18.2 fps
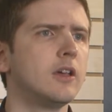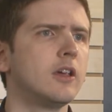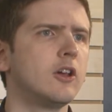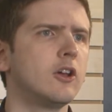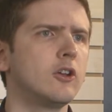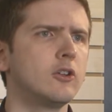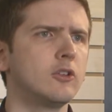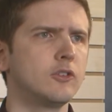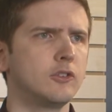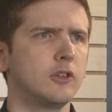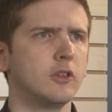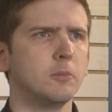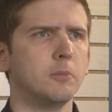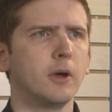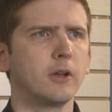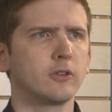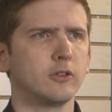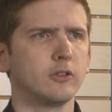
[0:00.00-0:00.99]
Here you'll see the
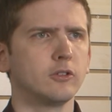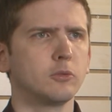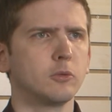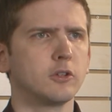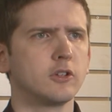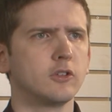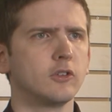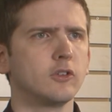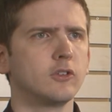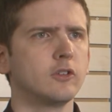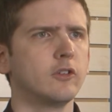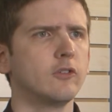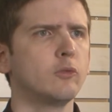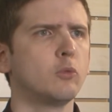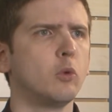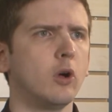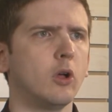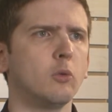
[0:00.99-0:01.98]
buttress, which is a
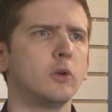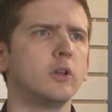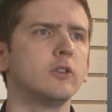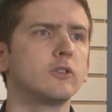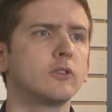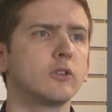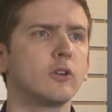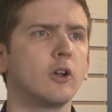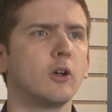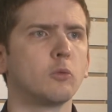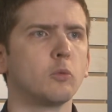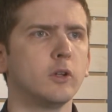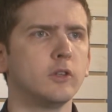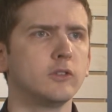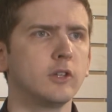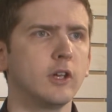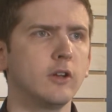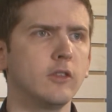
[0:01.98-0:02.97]
stiff wall we insert on
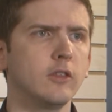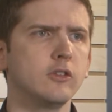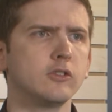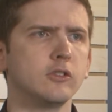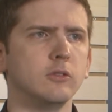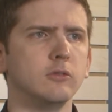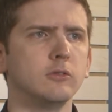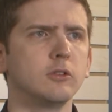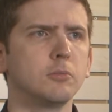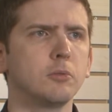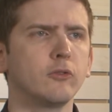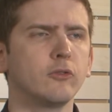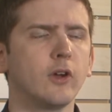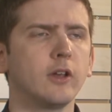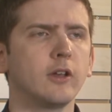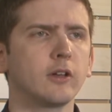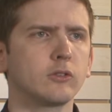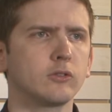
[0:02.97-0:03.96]
one side of the shoe to
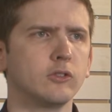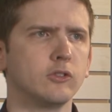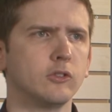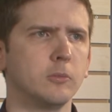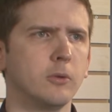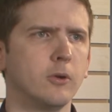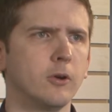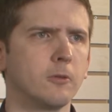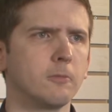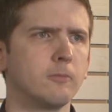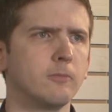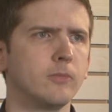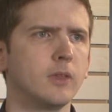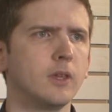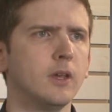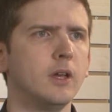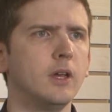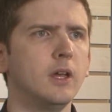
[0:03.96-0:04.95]
provide extra support.
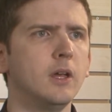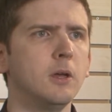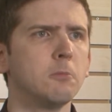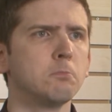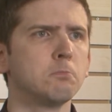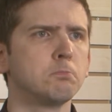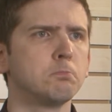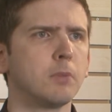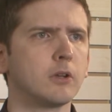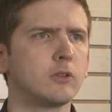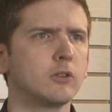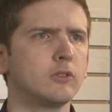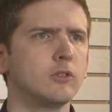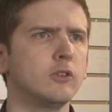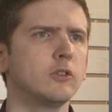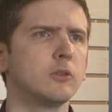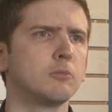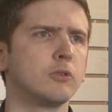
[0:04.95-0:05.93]

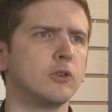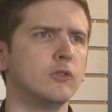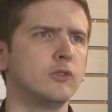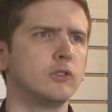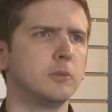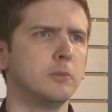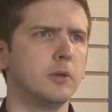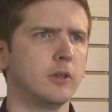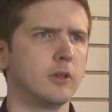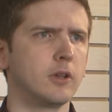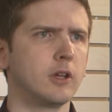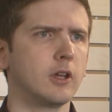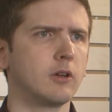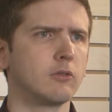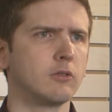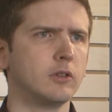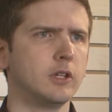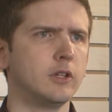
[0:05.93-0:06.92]
Buttresses improve stability
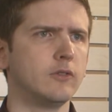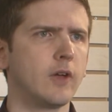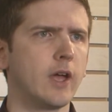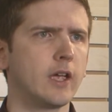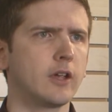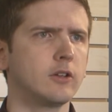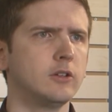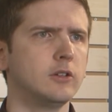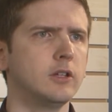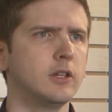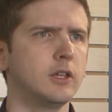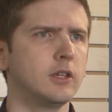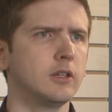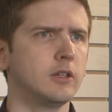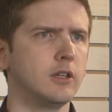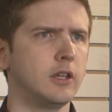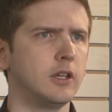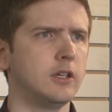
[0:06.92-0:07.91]
and relieve ankle,
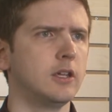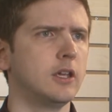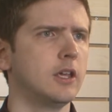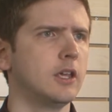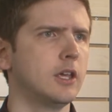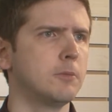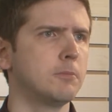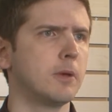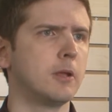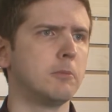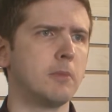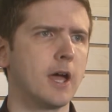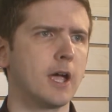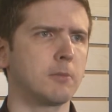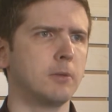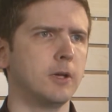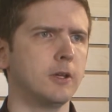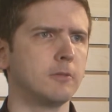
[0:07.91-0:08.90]
knee, hip, and
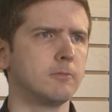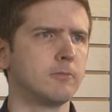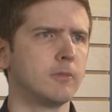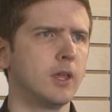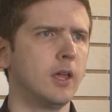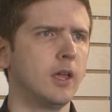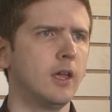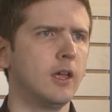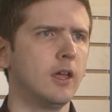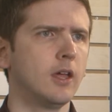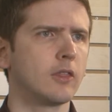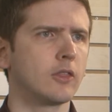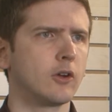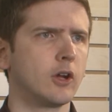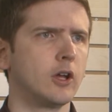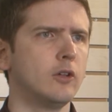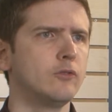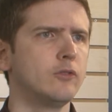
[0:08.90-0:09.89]
back pain.
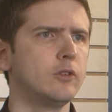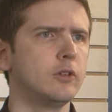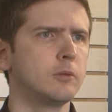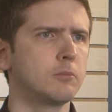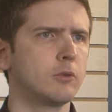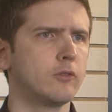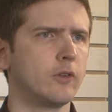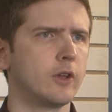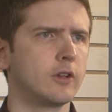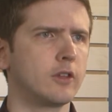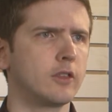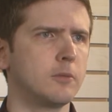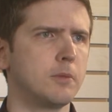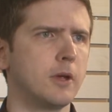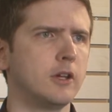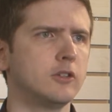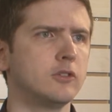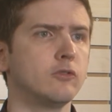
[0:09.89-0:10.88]
They're helpful in preventing the
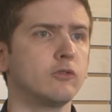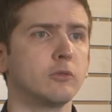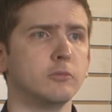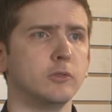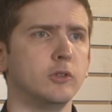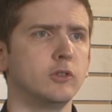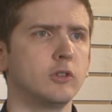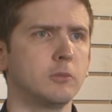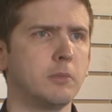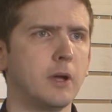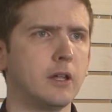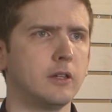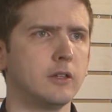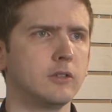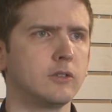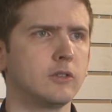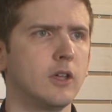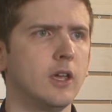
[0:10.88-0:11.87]
patient from losing
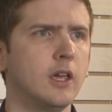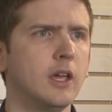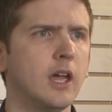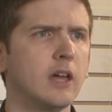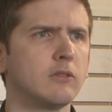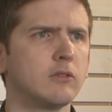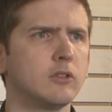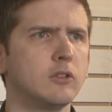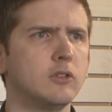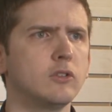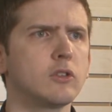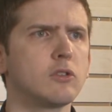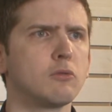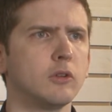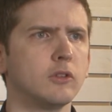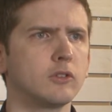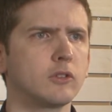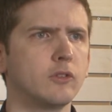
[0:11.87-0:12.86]
balance and reduce
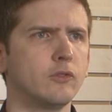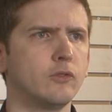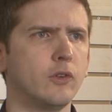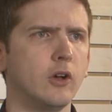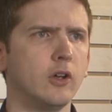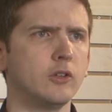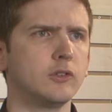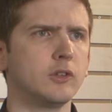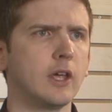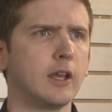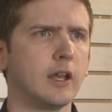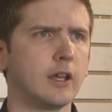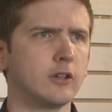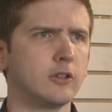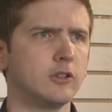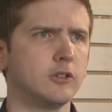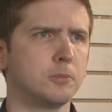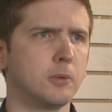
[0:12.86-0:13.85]
the risk of falls and
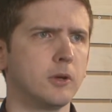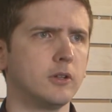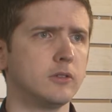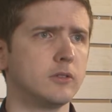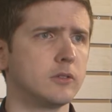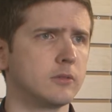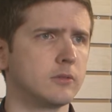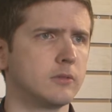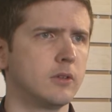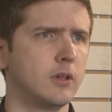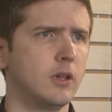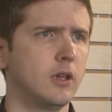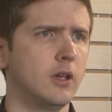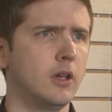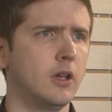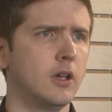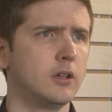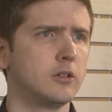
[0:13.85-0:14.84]
ankle sprains.
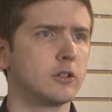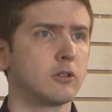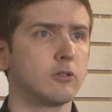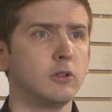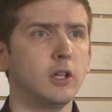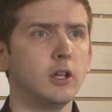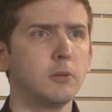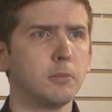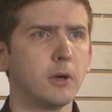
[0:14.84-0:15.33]
To create a